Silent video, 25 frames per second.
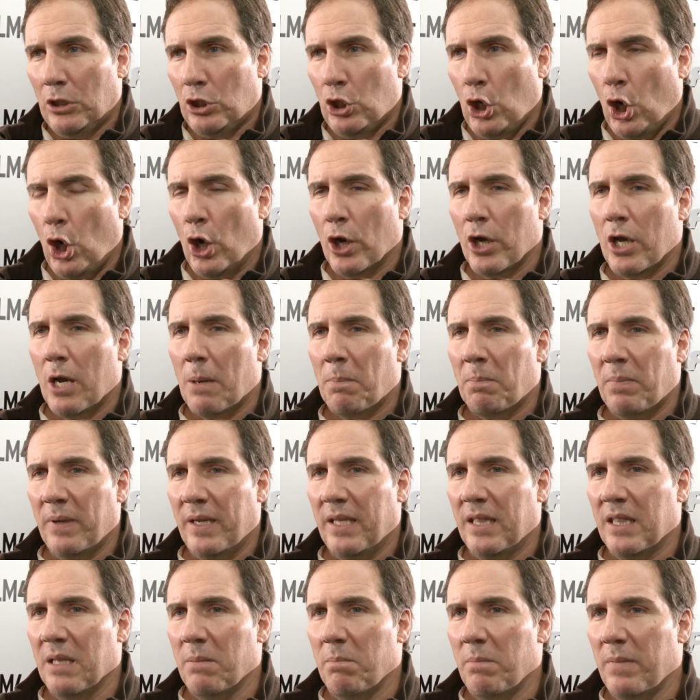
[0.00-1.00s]
caught up
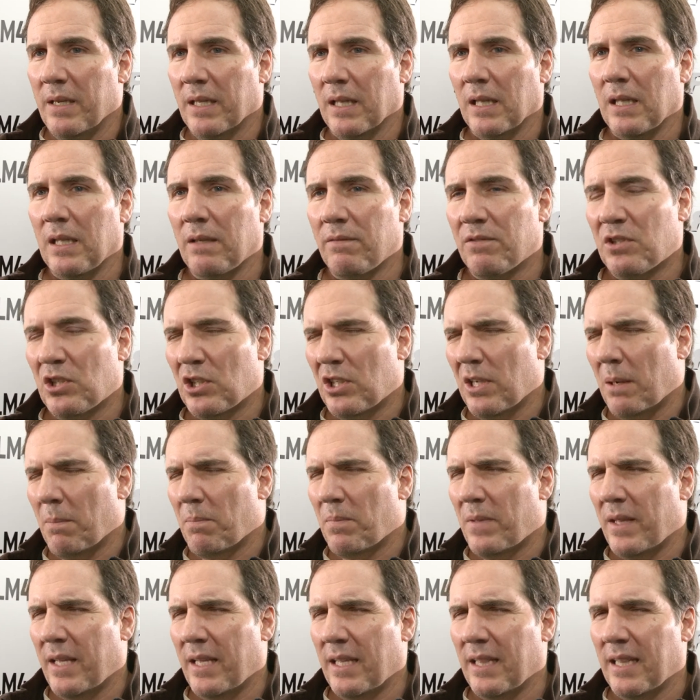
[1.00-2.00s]
in the middle of
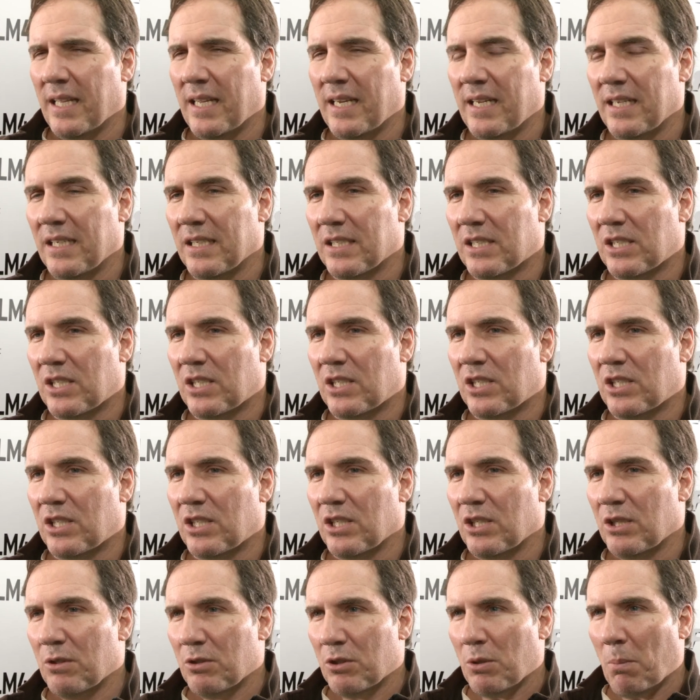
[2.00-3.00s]
something that is
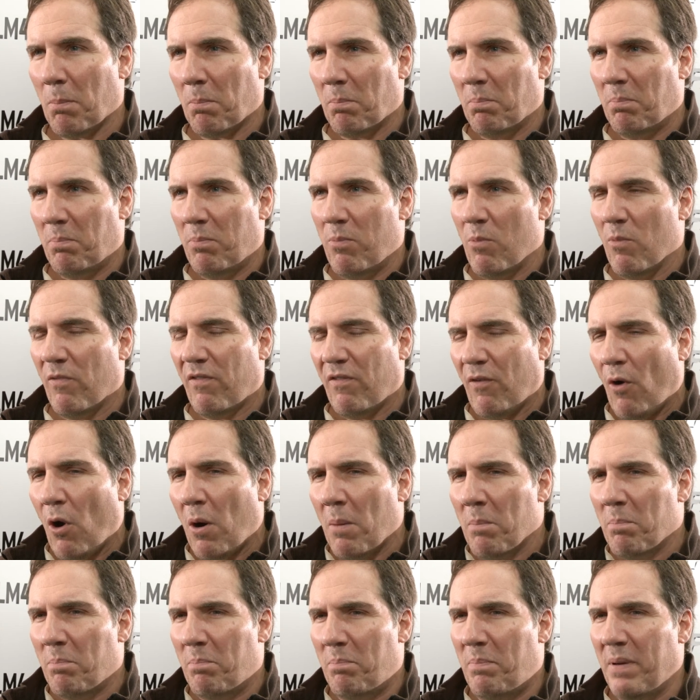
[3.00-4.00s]

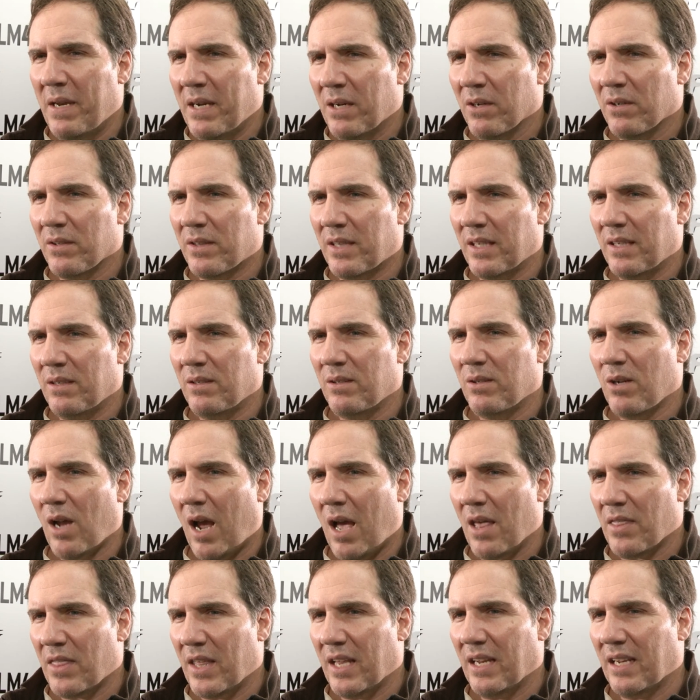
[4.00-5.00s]
far bigger than
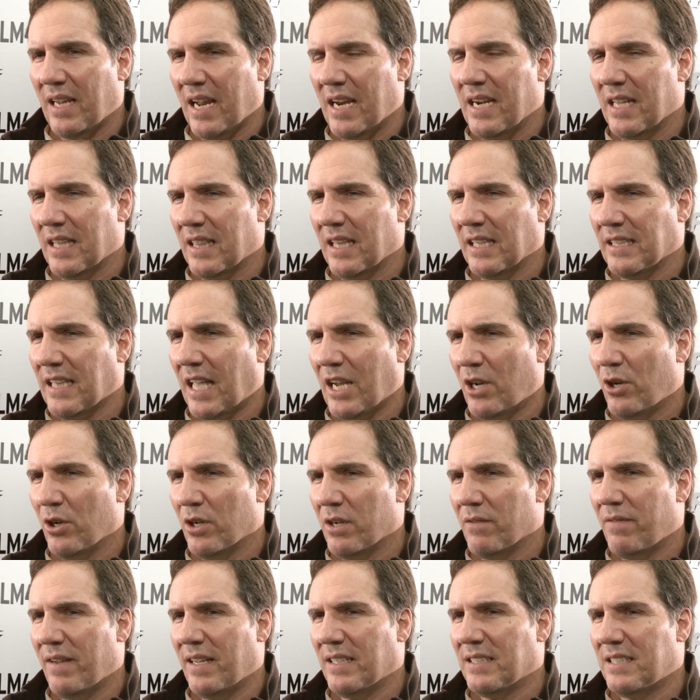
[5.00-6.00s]
I think anything they
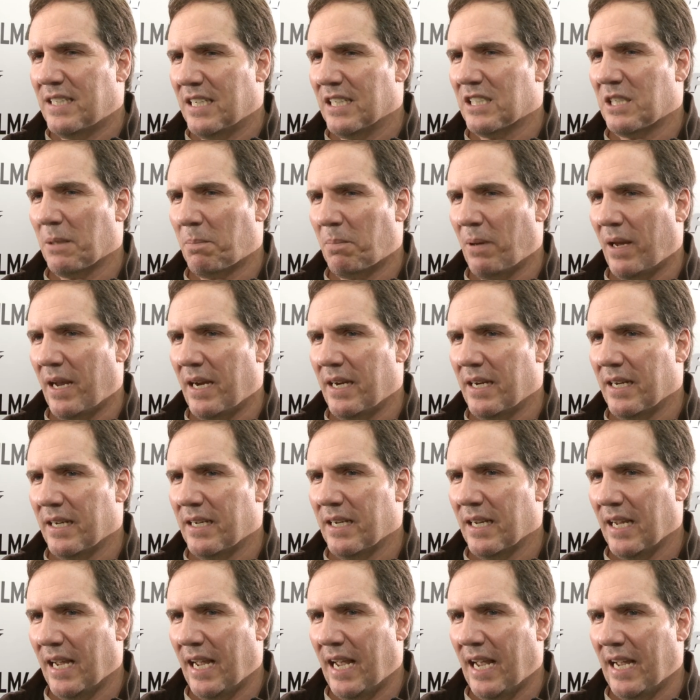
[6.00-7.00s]
could have
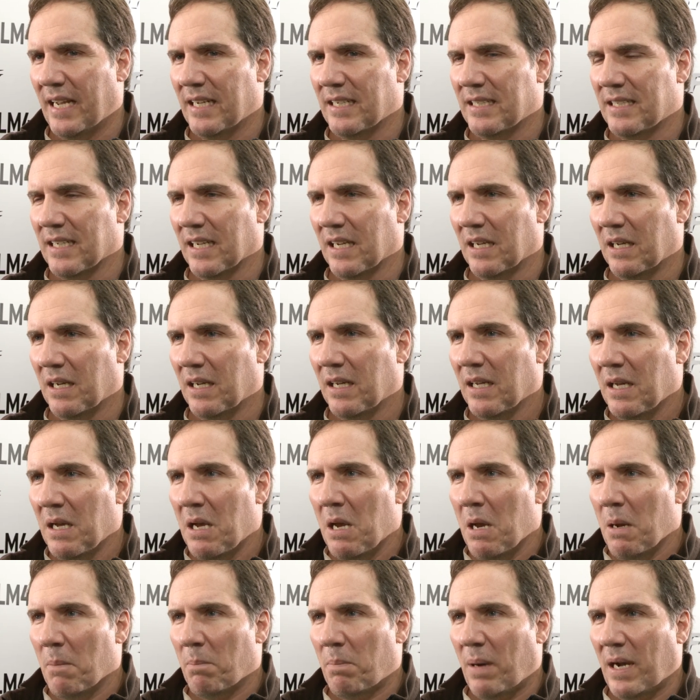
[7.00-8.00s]
anticipated. And uh,
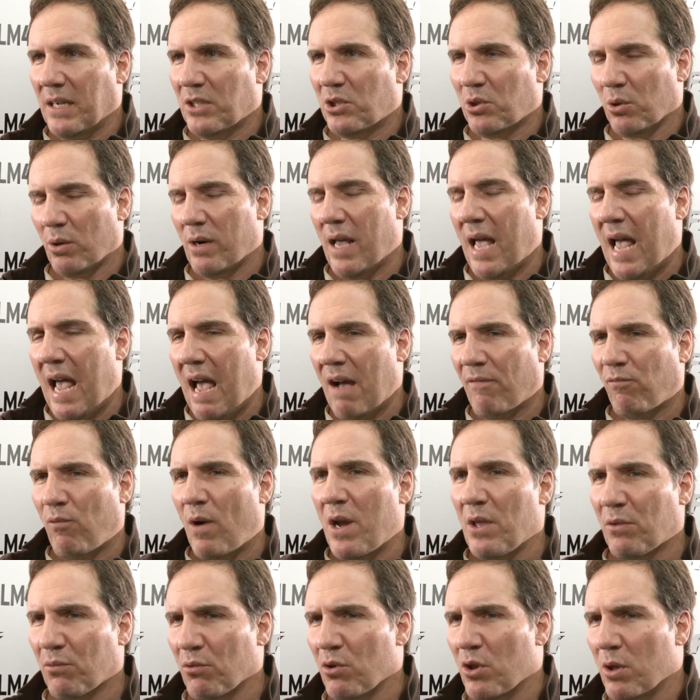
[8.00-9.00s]
by sort of
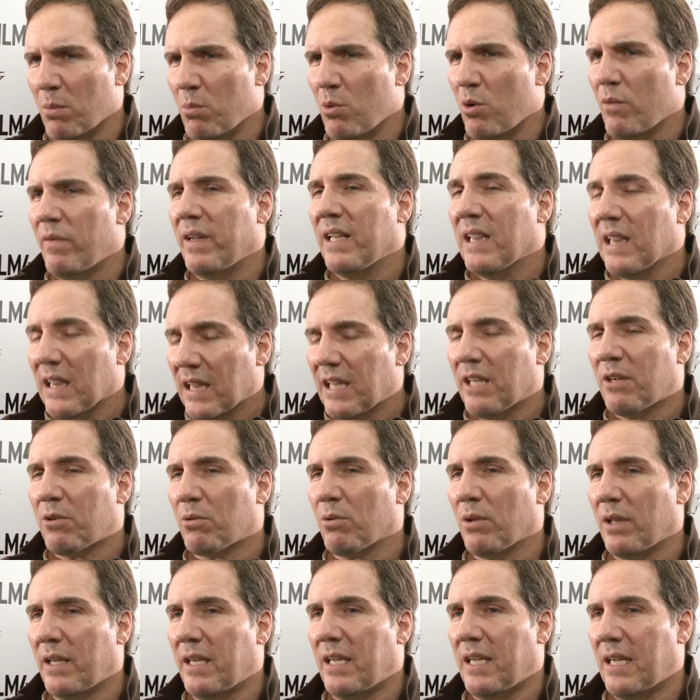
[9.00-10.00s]
halfway through the movie,
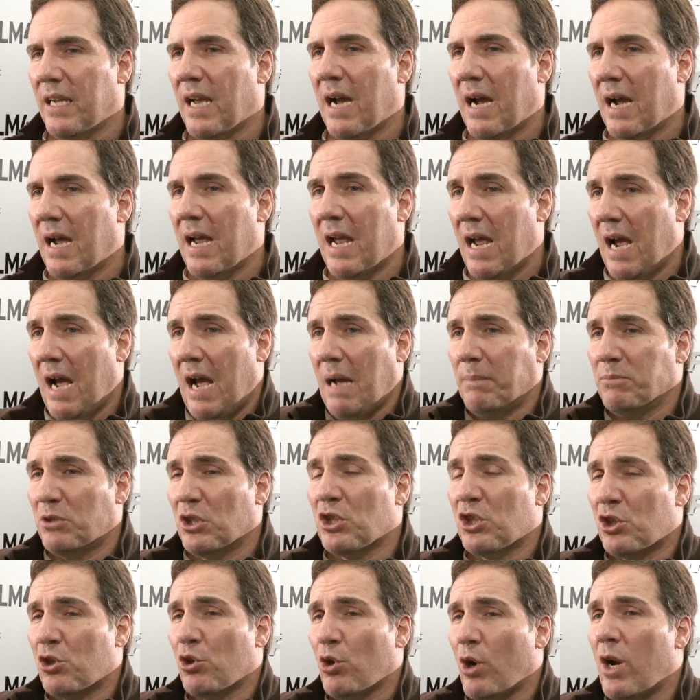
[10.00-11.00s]
literally, I'm
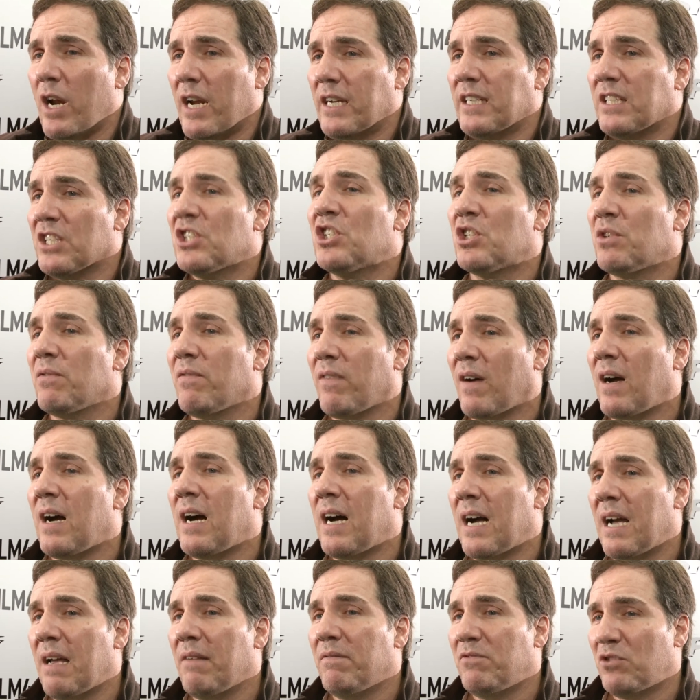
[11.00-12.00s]
just trying to
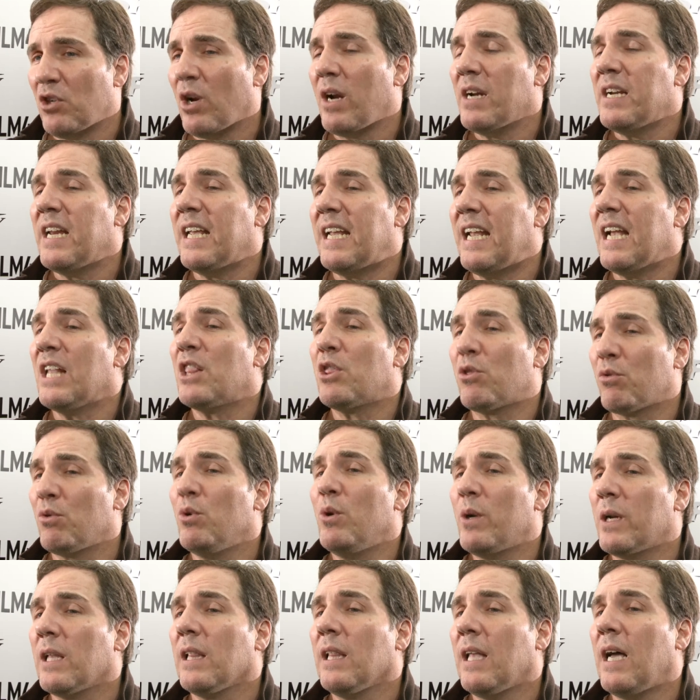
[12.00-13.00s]
survive, trying to get
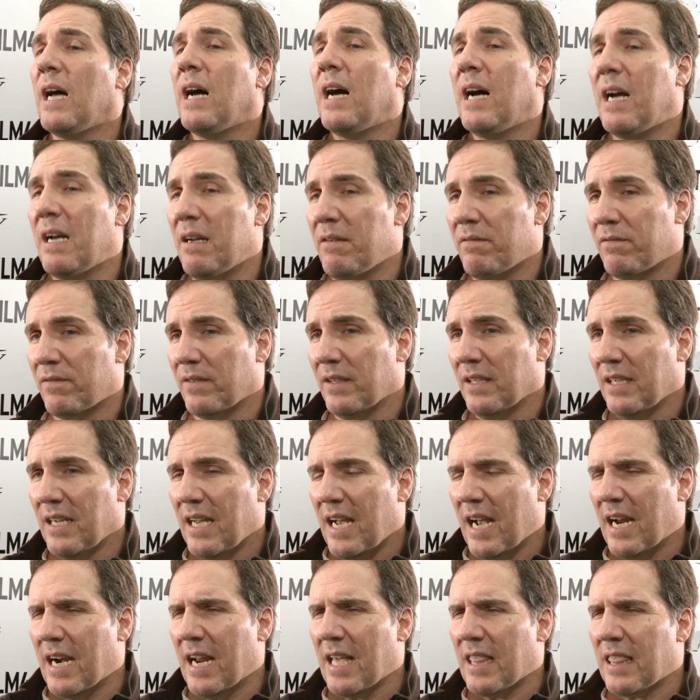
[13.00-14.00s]
through it alive.
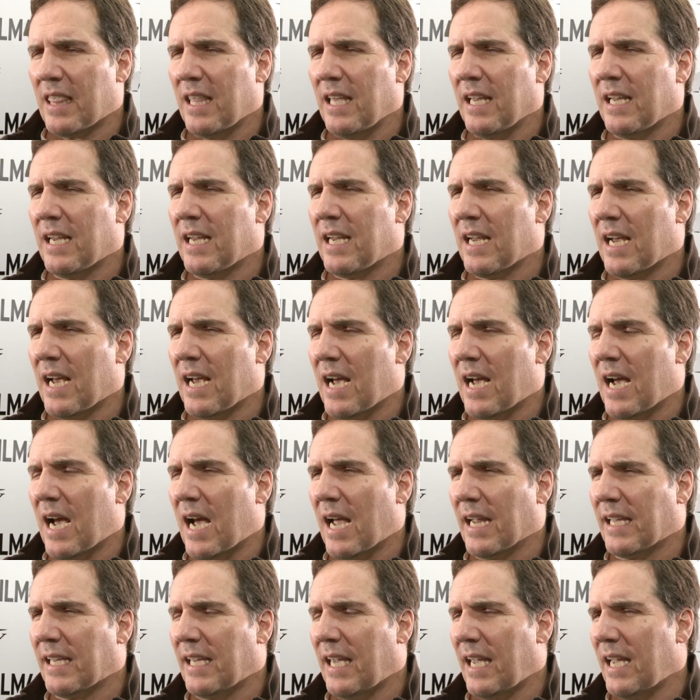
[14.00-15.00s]
And I think,
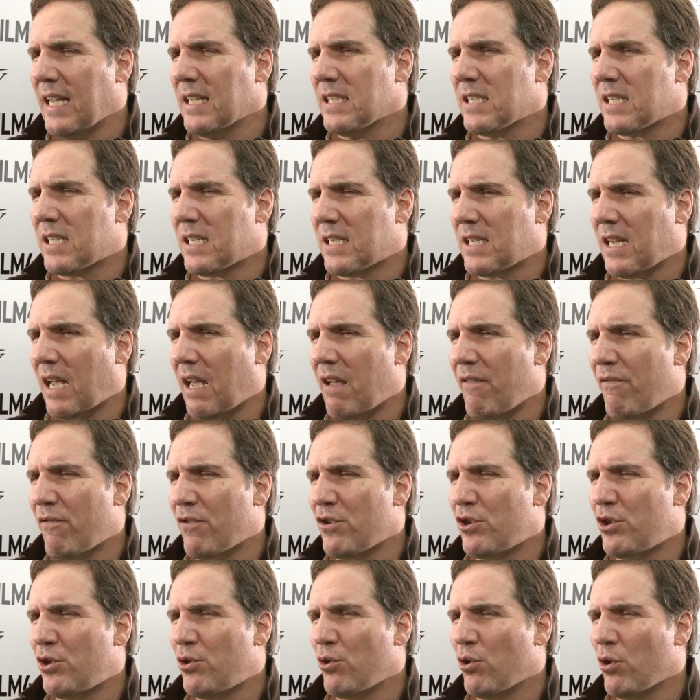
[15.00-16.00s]
I can't say
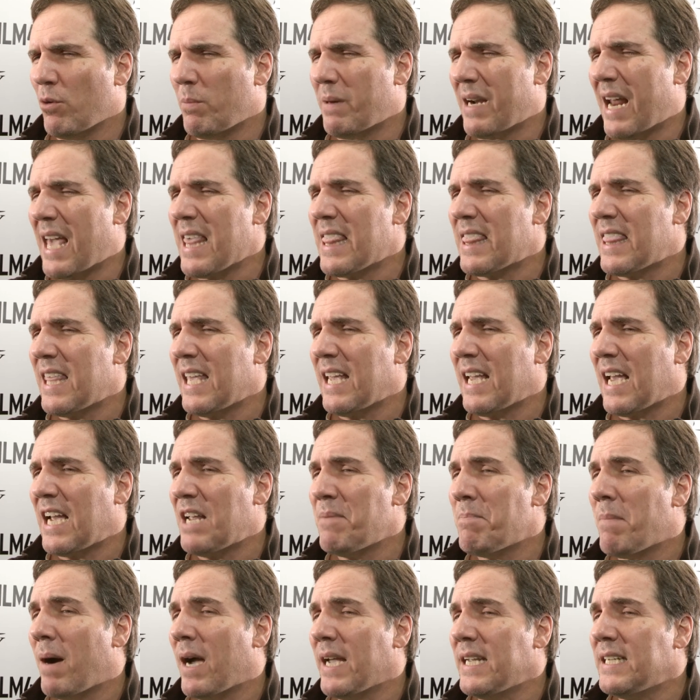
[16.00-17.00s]
for sure, but I think I
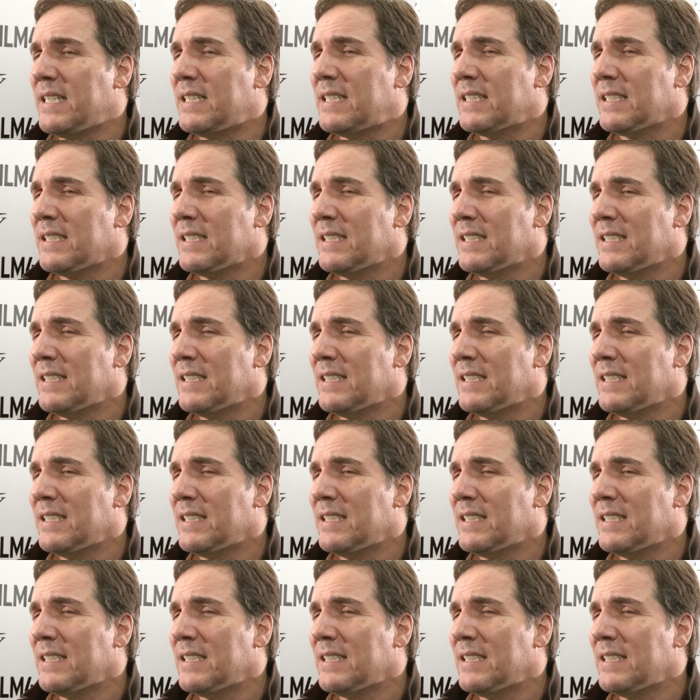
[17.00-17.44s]
might.